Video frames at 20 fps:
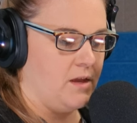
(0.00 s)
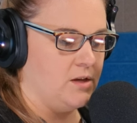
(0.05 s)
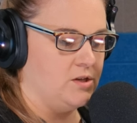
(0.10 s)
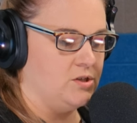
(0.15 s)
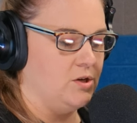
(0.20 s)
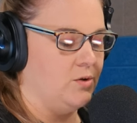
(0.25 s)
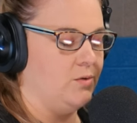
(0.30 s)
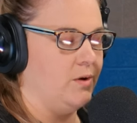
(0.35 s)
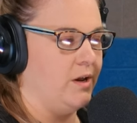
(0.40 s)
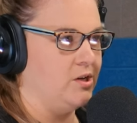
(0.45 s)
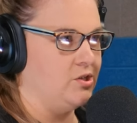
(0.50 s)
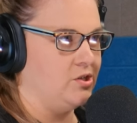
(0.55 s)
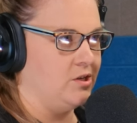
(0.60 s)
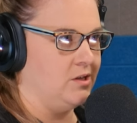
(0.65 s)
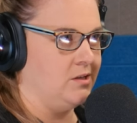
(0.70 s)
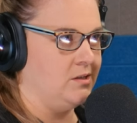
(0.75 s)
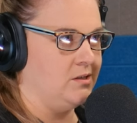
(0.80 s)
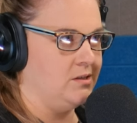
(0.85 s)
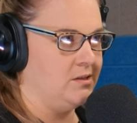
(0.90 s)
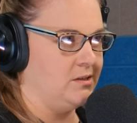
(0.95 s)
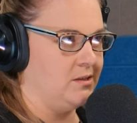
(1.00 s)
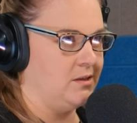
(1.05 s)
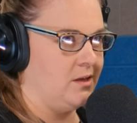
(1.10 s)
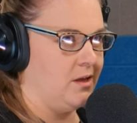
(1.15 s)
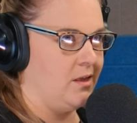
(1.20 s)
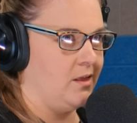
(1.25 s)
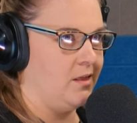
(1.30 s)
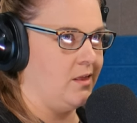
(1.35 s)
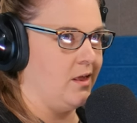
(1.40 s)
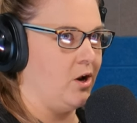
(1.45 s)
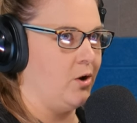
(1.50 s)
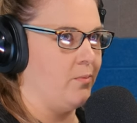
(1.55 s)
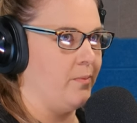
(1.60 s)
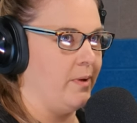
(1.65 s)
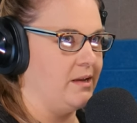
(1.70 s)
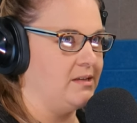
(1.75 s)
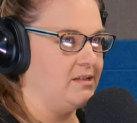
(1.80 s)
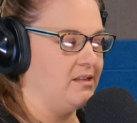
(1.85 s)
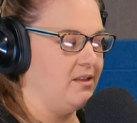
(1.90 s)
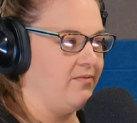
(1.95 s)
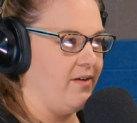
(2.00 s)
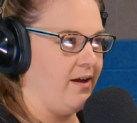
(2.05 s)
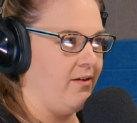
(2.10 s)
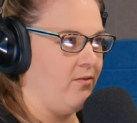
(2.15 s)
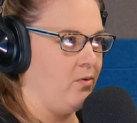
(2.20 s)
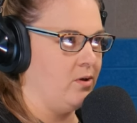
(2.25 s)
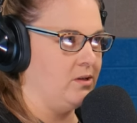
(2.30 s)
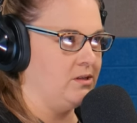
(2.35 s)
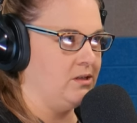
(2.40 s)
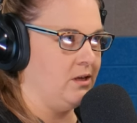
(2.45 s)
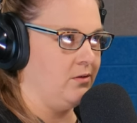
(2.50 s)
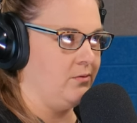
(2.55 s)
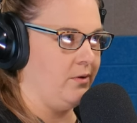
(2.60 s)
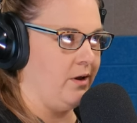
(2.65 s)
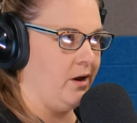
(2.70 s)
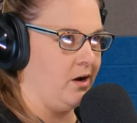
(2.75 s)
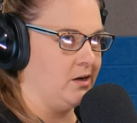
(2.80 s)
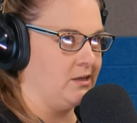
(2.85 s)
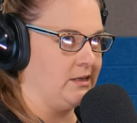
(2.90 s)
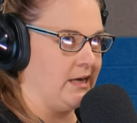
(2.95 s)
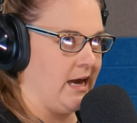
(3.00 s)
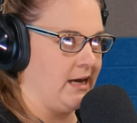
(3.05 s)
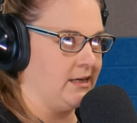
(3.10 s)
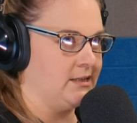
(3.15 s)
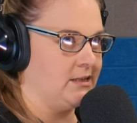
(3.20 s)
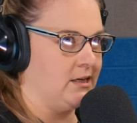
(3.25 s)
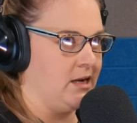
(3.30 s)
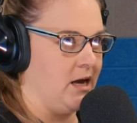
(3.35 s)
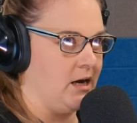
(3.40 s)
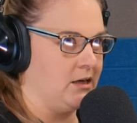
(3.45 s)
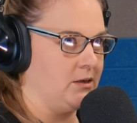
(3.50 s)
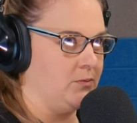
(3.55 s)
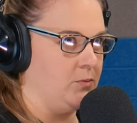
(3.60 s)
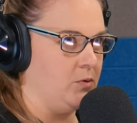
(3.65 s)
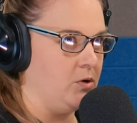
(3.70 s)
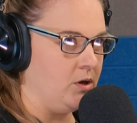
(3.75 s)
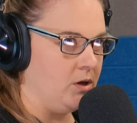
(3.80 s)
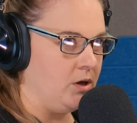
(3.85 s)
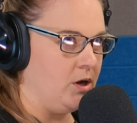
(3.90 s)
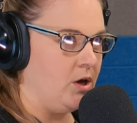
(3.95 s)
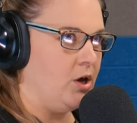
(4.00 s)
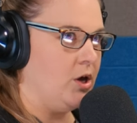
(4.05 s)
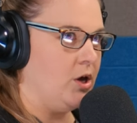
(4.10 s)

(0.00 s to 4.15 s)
donations that are made to the 501c3 are tax deductible.